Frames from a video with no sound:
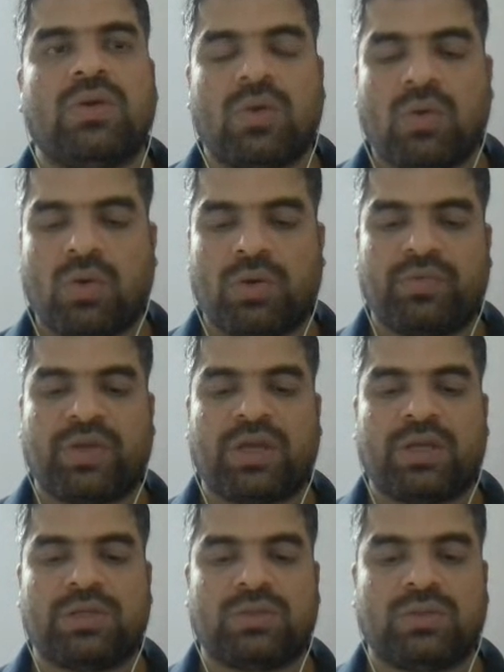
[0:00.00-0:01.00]
or we
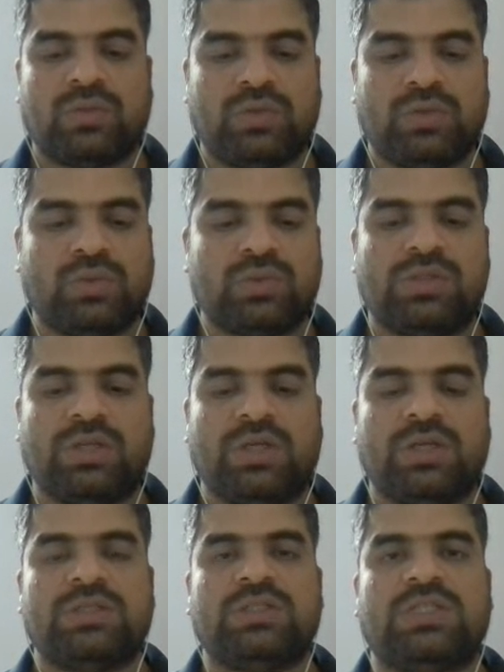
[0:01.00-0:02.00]
can use the
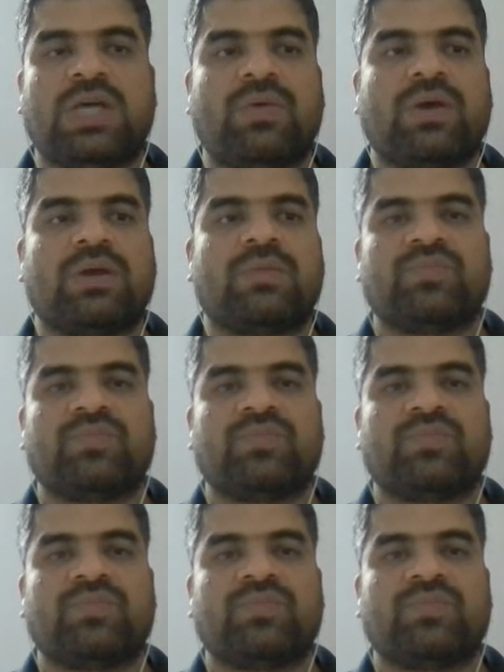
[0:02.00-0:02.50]
Java